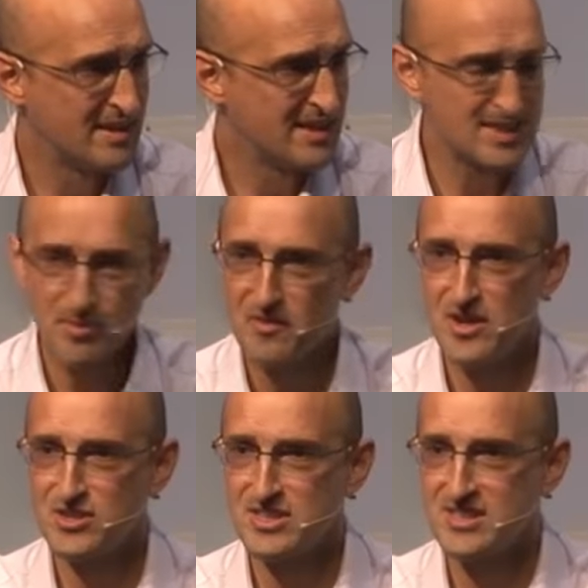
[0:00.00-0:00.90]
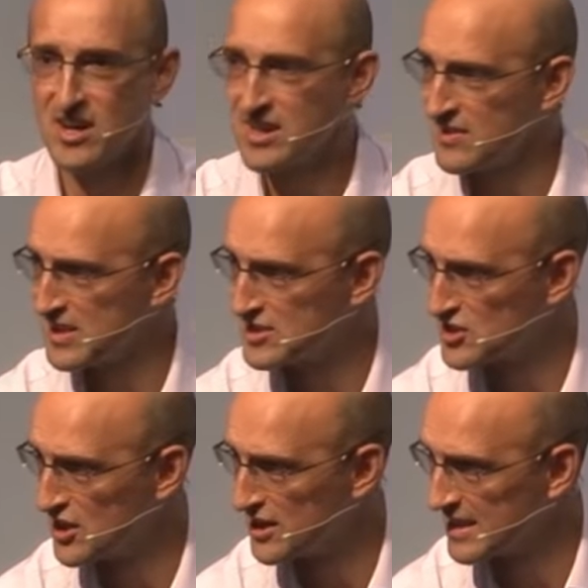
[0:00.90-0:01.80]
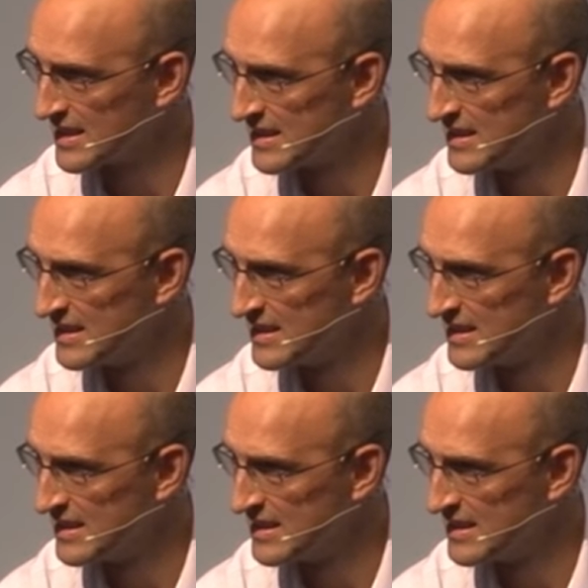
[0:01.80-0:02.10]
He said, we've only just started this journey.